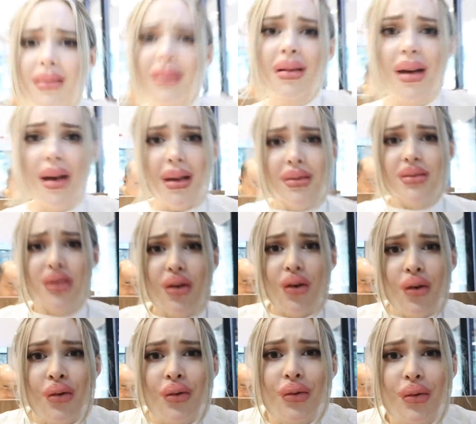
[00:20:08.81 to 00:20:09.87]
Okay,
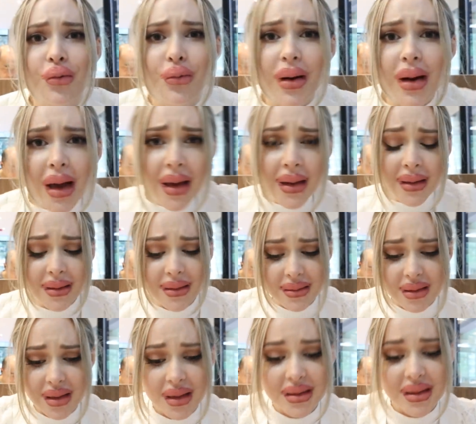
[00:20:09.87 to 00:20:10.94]
so we're at
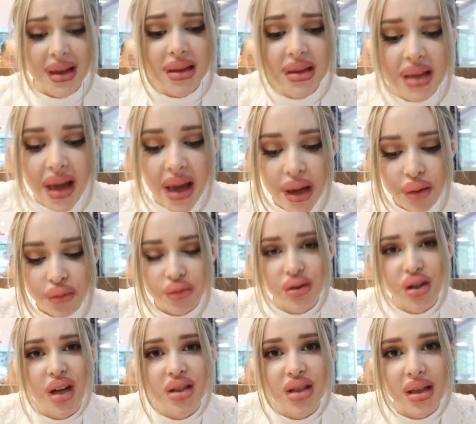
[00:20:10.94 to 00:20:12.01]
a Chan Chan Tang.
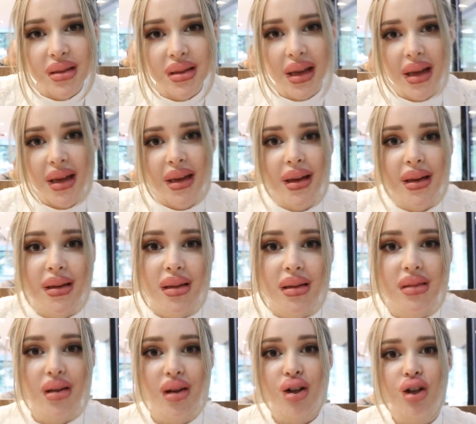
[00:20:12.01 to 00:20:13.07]
Chan Chan Tang
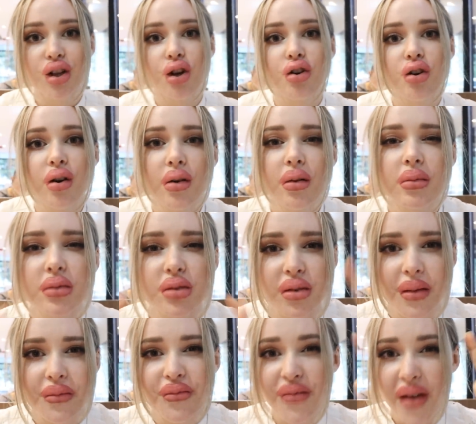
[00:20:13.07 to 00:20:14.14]
is a local
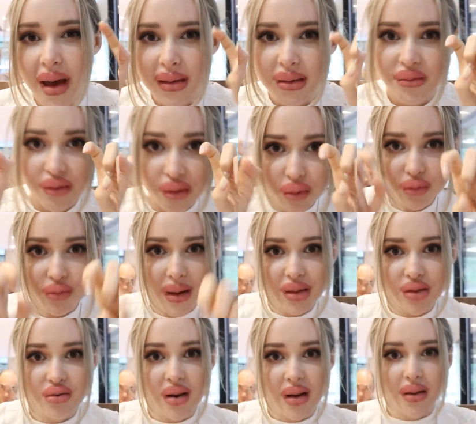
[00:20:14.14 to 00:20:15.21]
sort of fast food
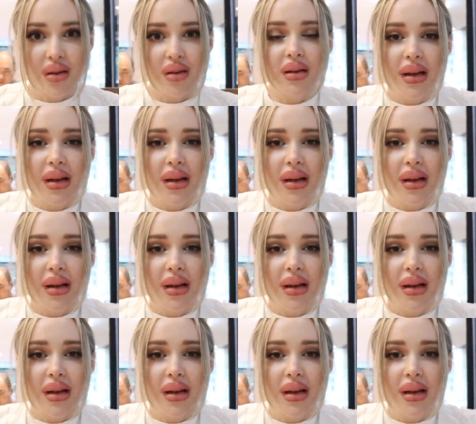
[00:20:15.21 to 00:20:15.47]
restaurant.